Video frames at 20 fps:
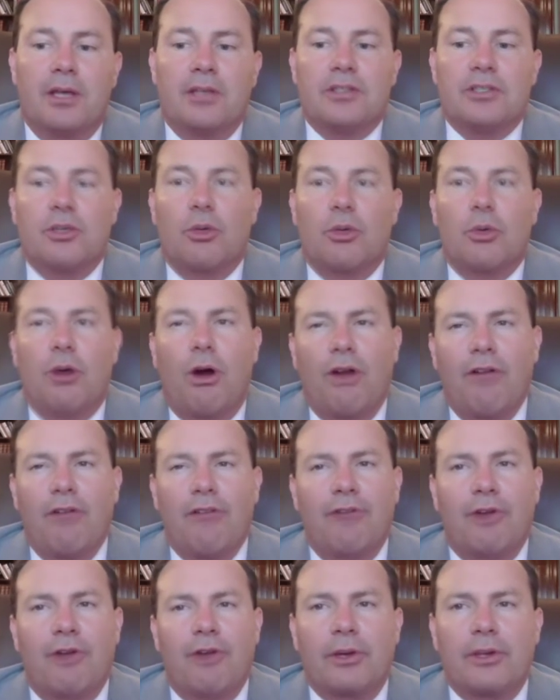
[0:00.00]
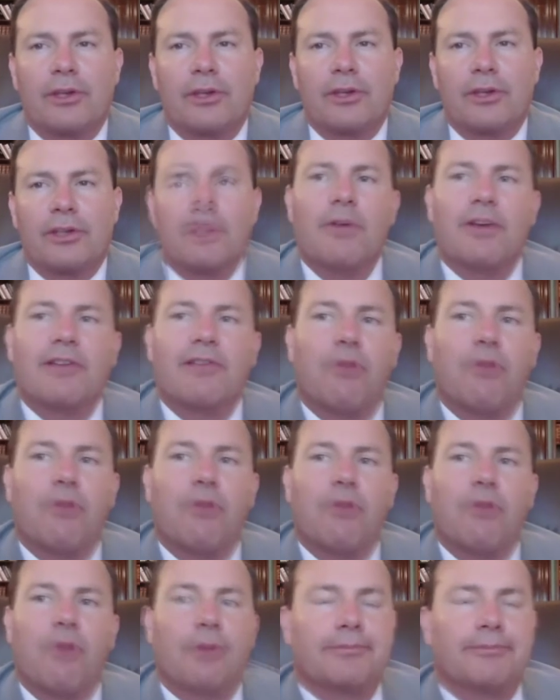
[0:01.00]
So our focus moving
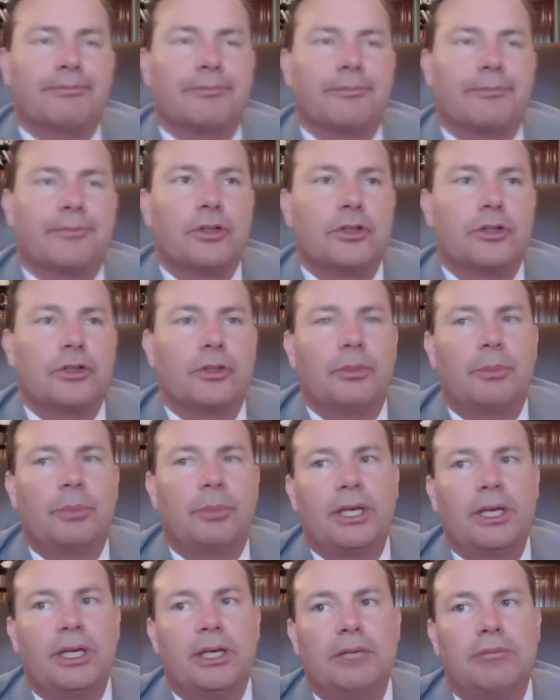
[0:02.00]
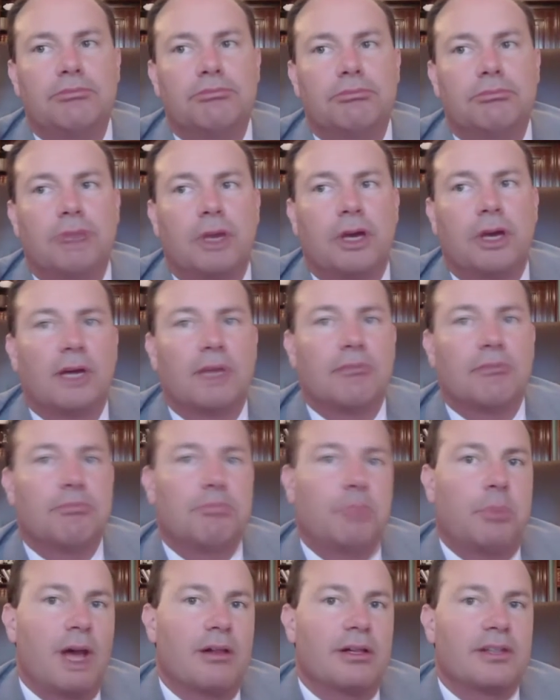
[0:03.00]
forward should be on
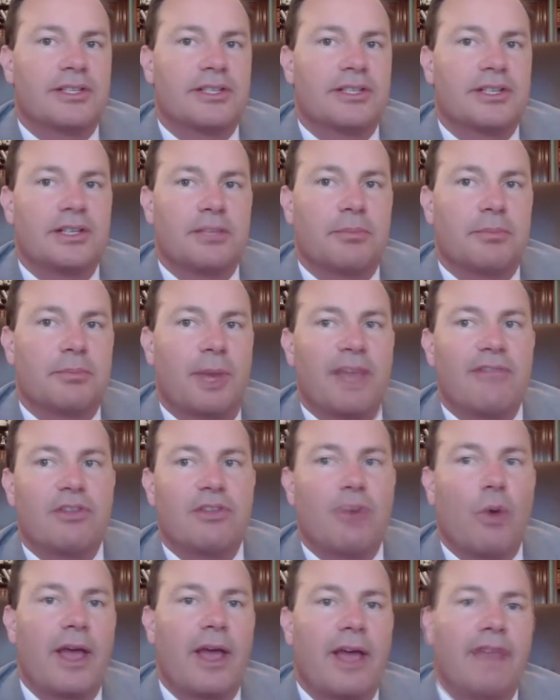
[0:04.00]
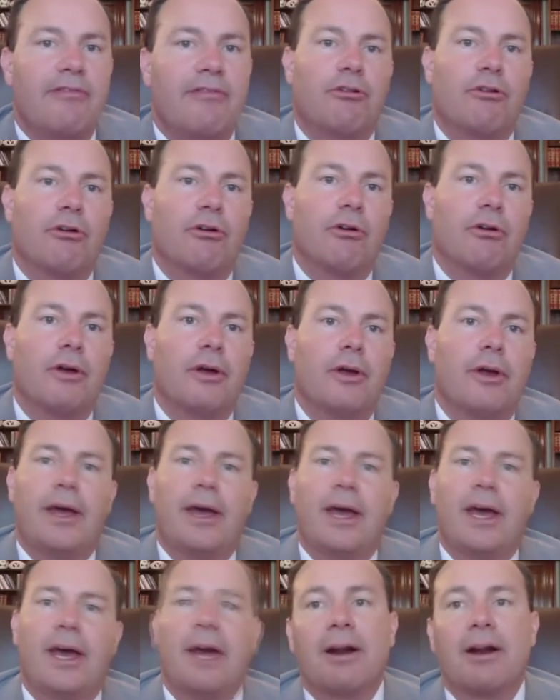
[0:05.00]
policies that pave the way for
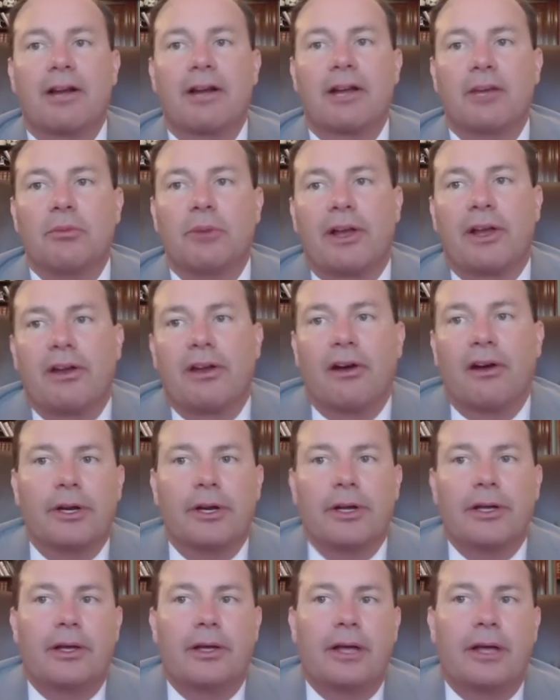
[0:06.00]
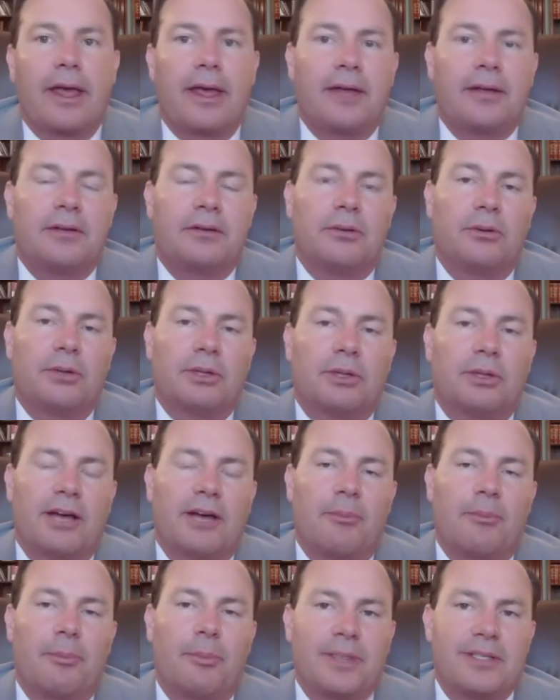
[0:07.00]
an American recovery and to
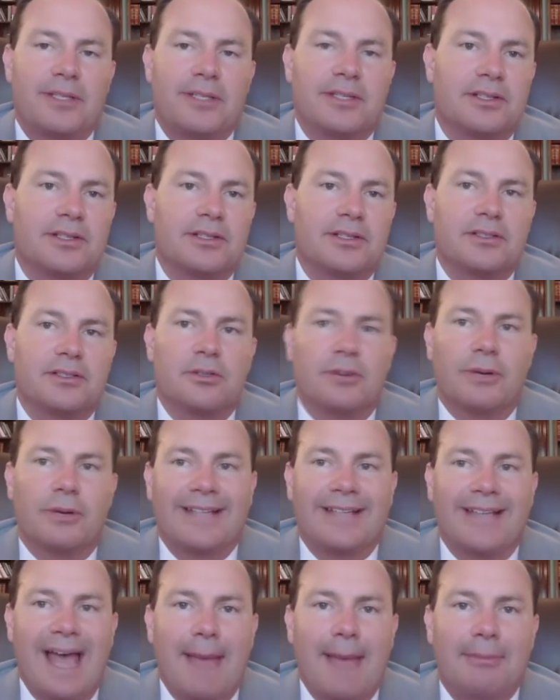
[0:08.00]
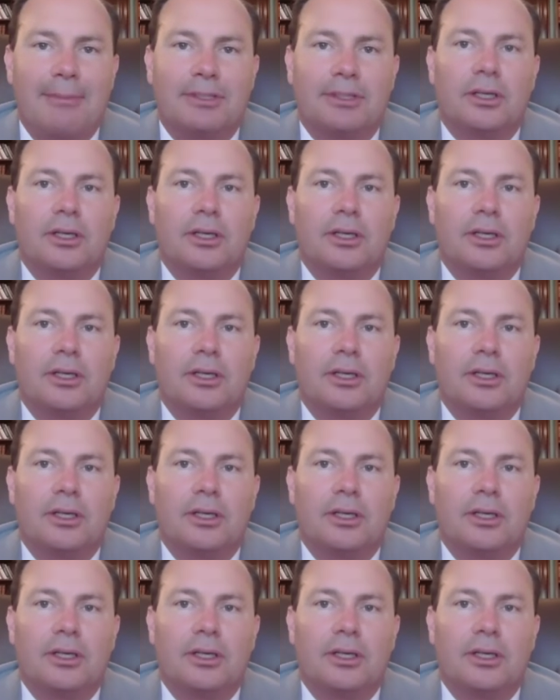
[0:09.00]
allow businesses to adapt